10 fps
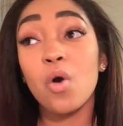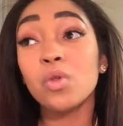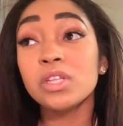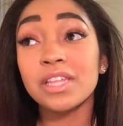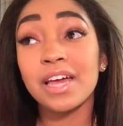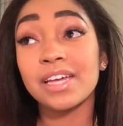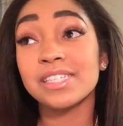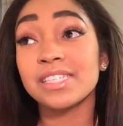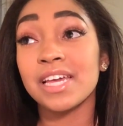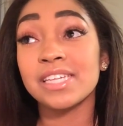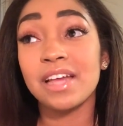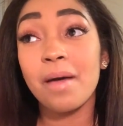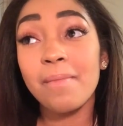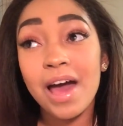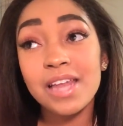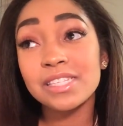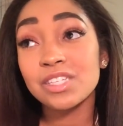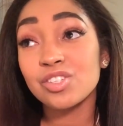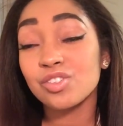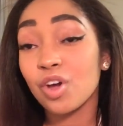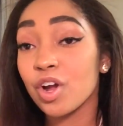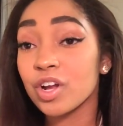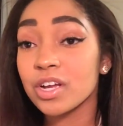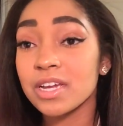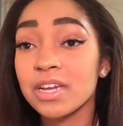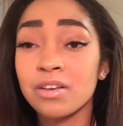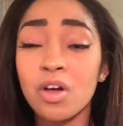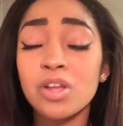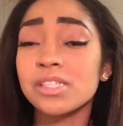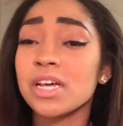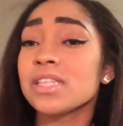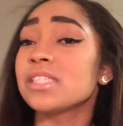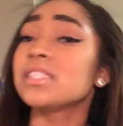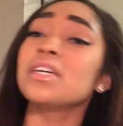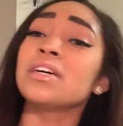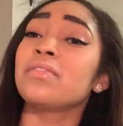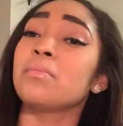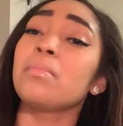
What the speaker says: Only thing I can say is that I'm honestly sorry," and all this other stuff.